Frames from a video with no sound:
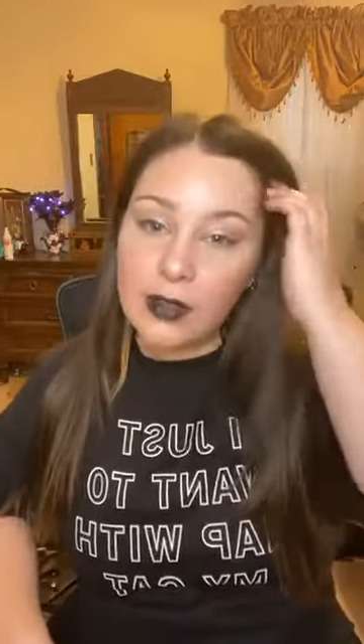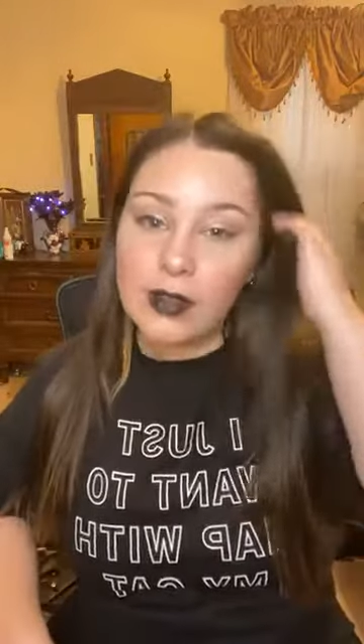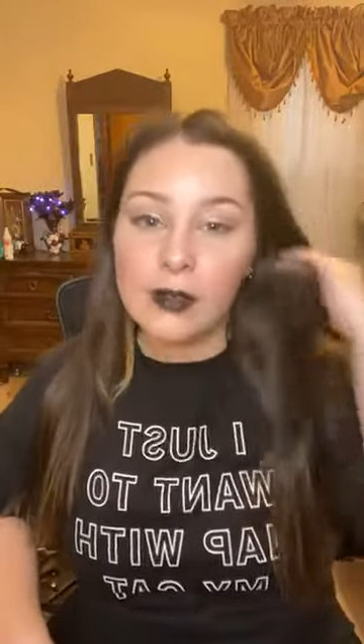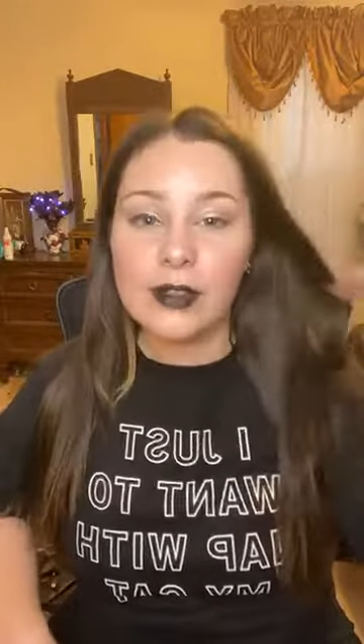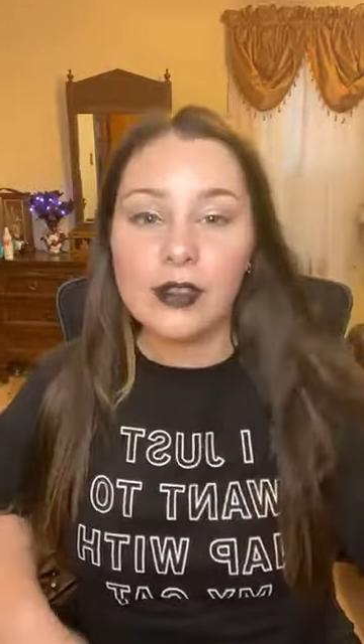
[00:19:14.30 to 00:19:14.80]

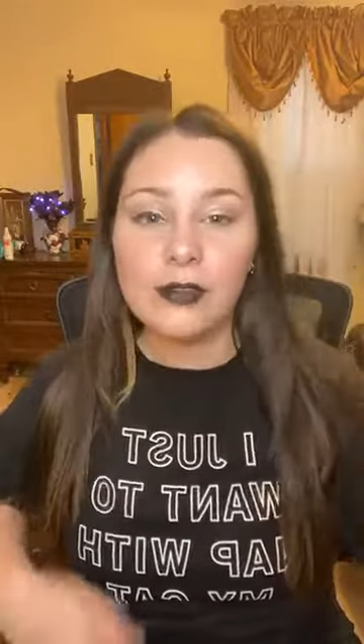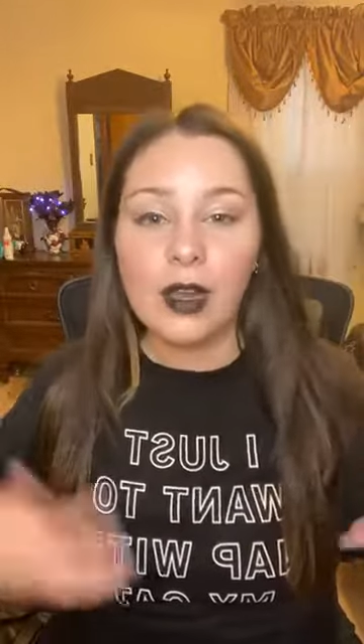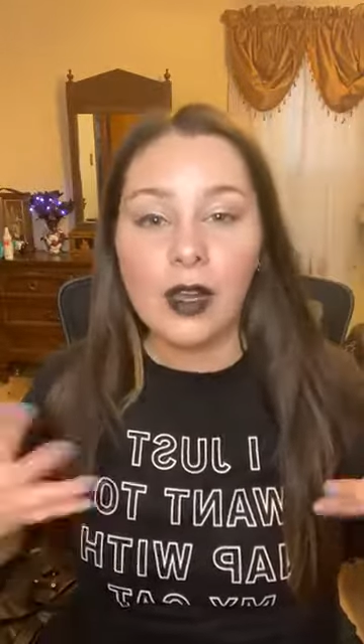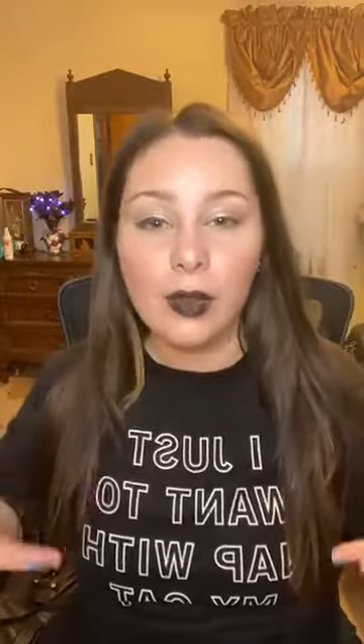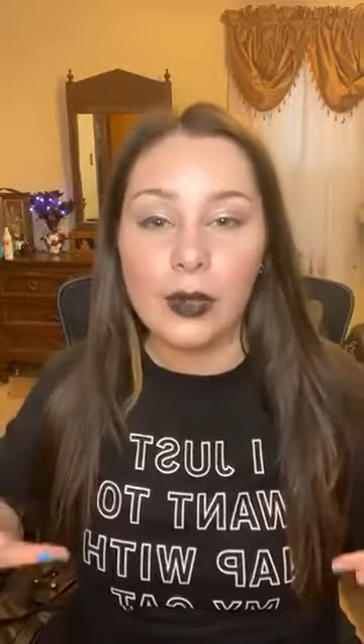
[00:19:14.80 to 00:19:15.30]
Especially for
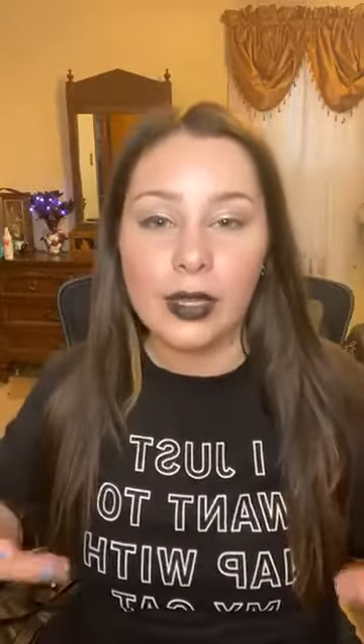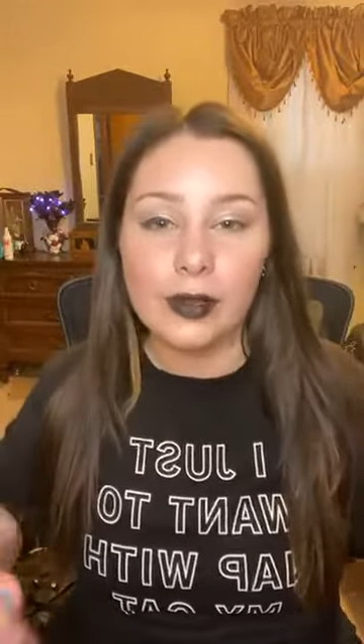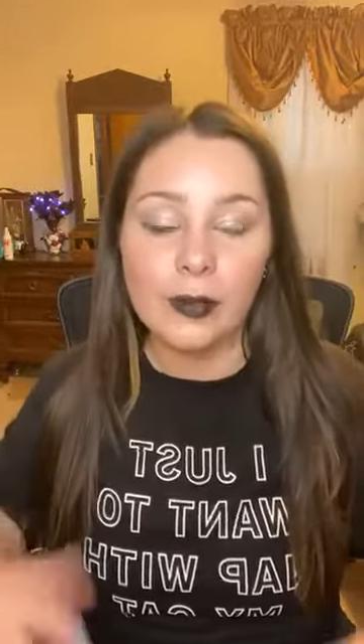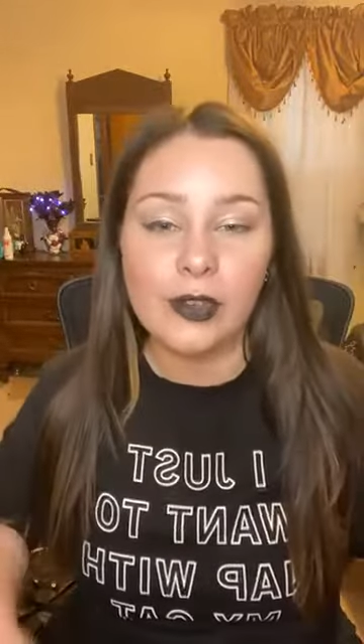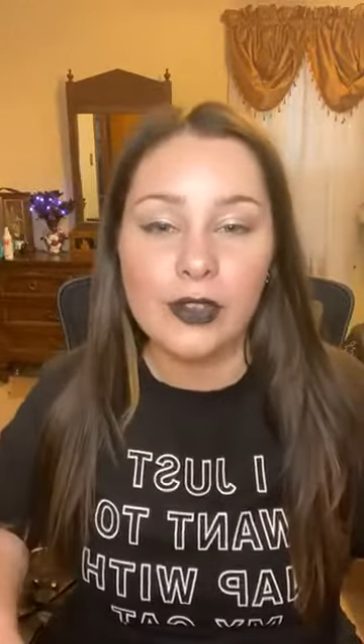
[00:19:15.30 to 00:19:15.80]
Halloween,
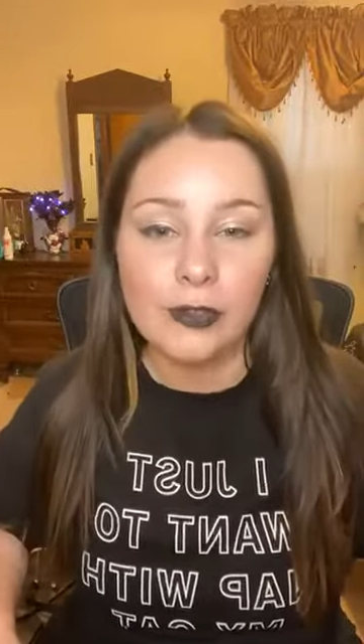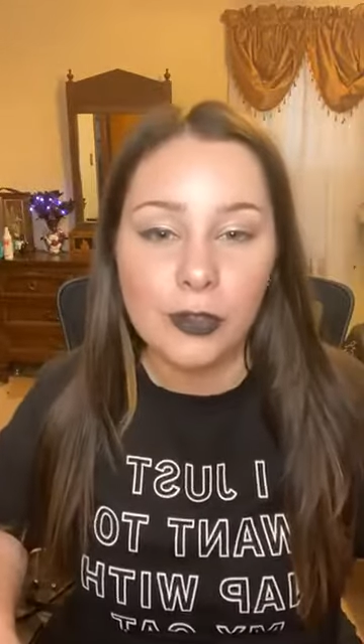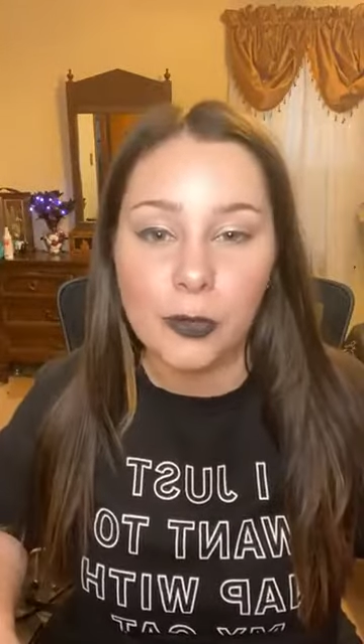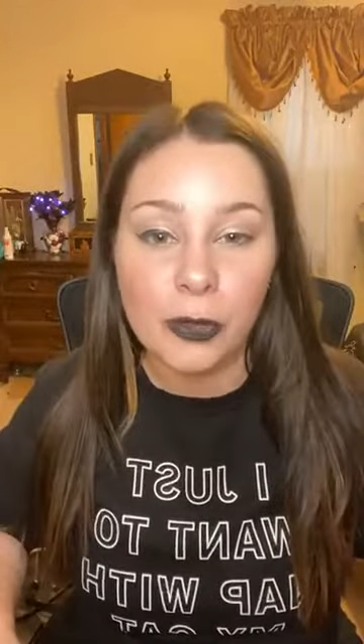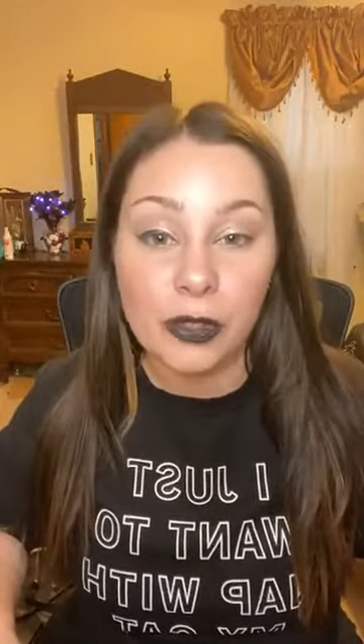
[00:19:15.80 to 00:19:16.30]
especially for
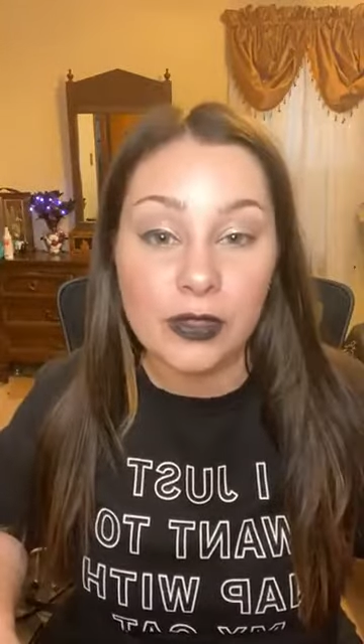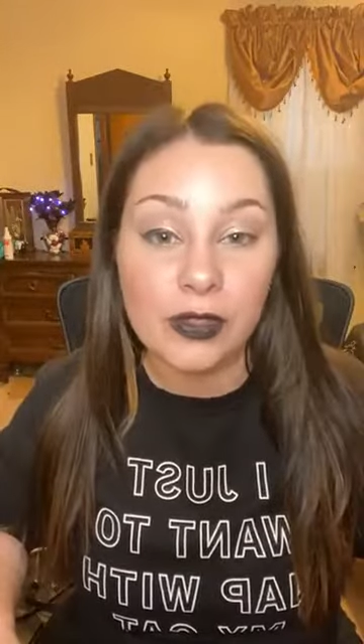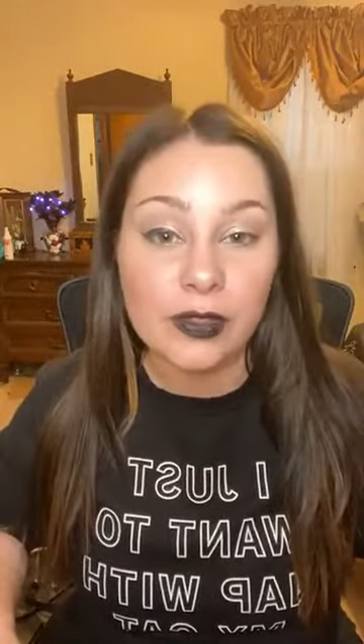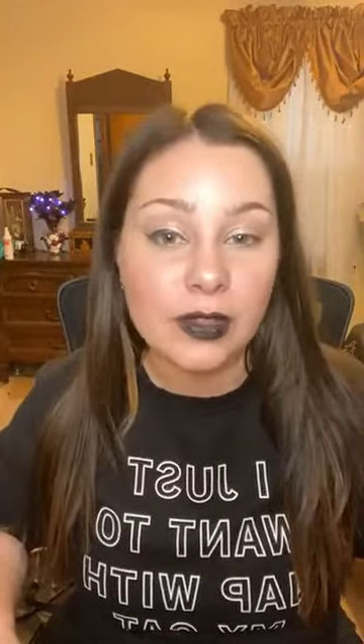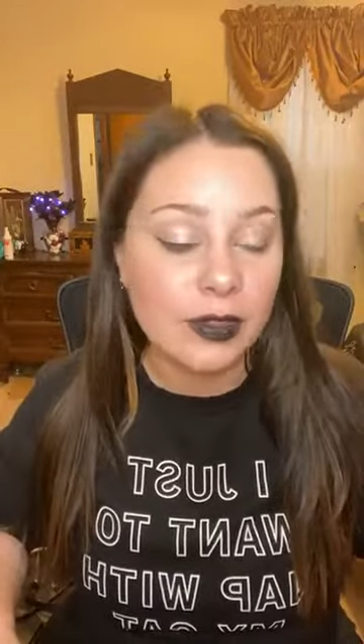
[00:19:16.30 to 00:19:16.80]
spooky
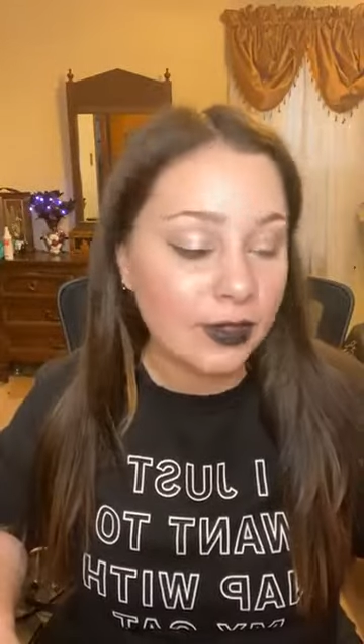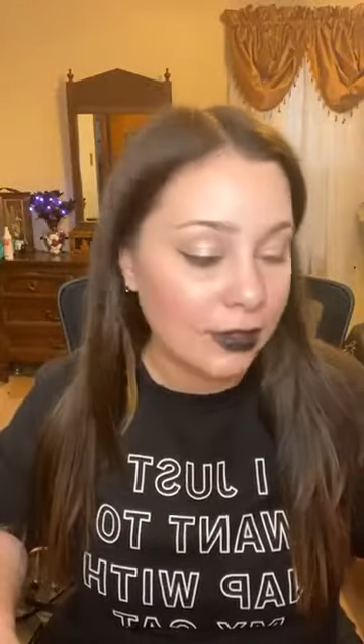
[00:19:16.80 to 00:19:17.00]
season.